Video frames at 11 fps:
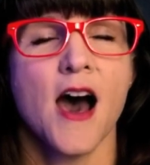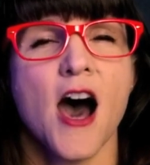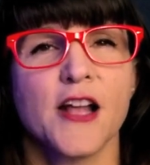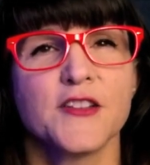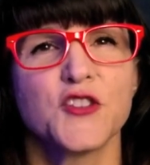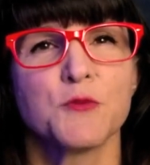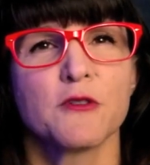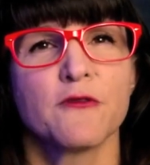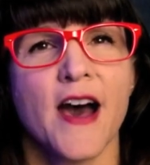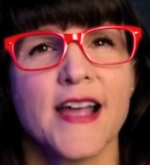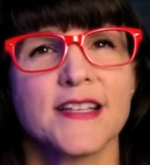
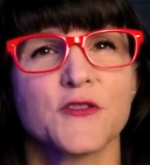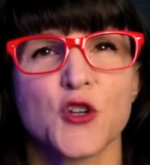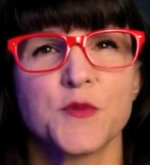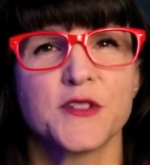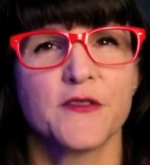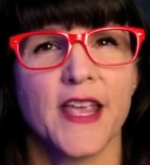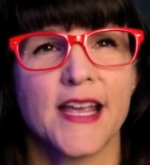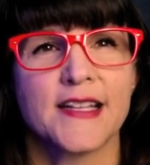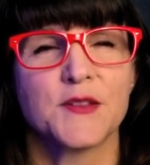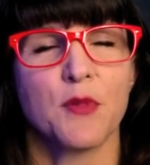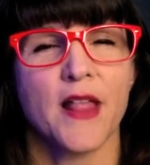Unsupervised groups of
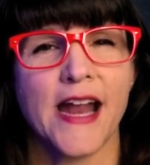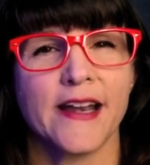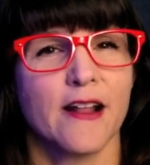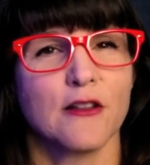kids playing at